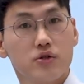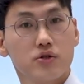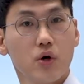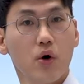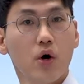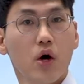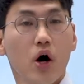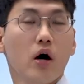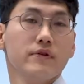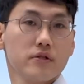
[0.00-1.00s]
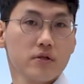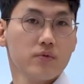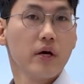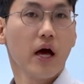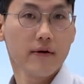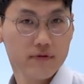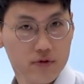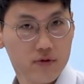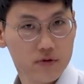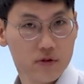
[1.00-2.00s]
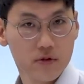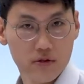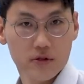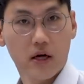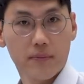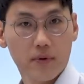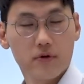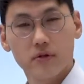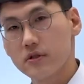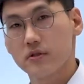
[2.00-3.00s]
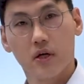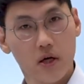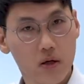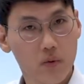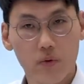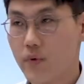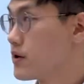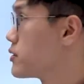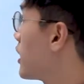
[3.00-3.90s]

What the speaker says: So obviously we have to use the induction hypothesis one way or the